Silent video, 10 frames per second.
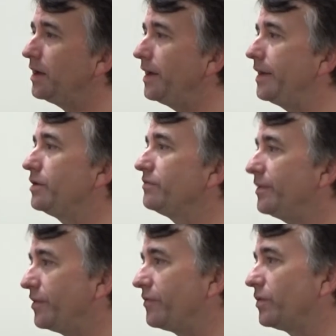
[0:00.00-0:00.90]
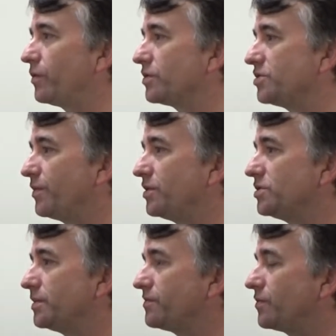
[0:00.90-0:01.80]
in November for the World
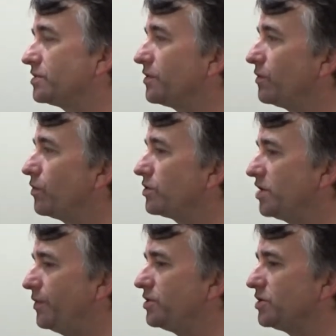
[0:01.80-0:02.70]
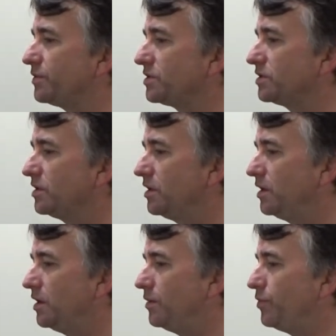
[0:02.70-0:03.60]
Championships, for his third World Championships.
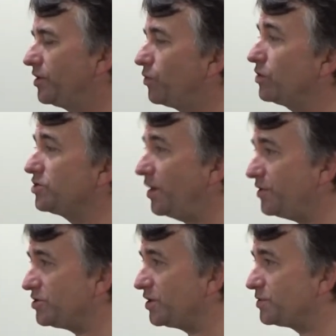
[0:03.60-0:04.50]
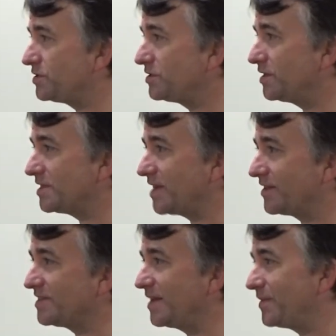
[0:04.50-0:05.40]
But the World Championships is not
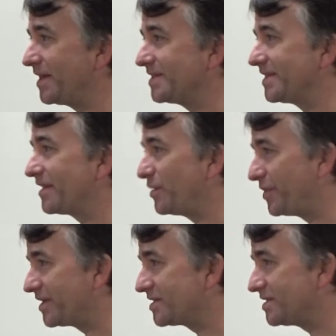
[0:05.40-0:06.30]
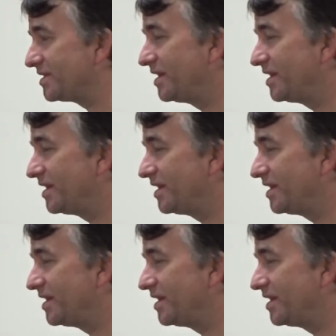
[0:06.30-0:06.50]
the same thing as the Olympics.